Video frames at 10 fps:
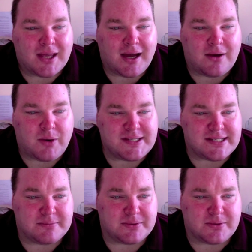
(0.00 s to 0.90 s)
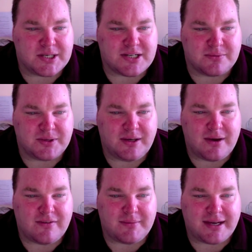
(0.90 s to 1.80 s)
One simple question. Will you
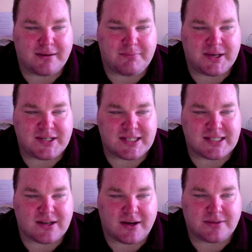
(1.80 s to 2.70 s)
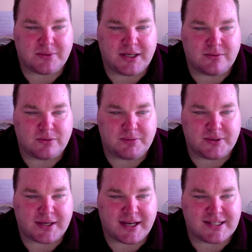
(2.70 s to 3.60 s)
ever make a better site where you will
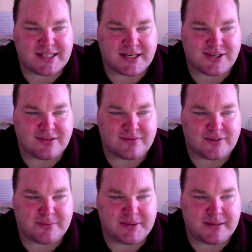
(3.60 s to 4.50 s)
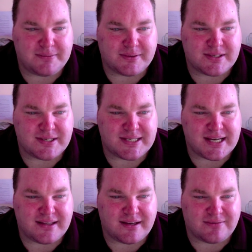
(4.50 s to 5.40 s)
put a section for people to
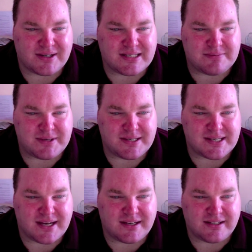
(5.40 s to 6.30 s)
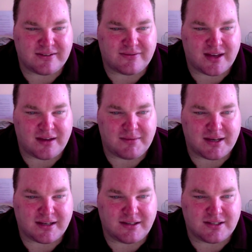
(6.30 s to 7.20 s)
send their recipes, and if they
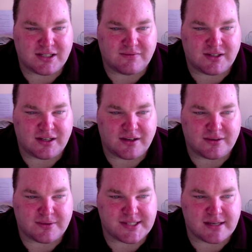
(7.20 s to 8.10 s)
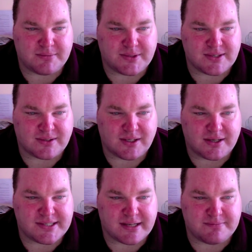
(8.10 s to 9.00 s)
make a YouTube video that resembles your
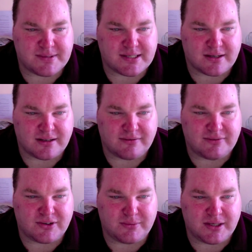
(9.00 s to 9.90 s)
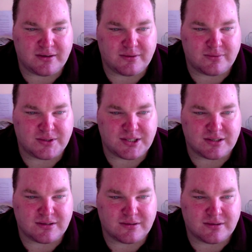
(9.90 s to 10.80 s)
close-up style of filming,
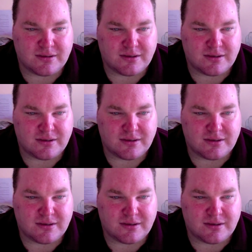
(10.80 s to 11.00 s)
you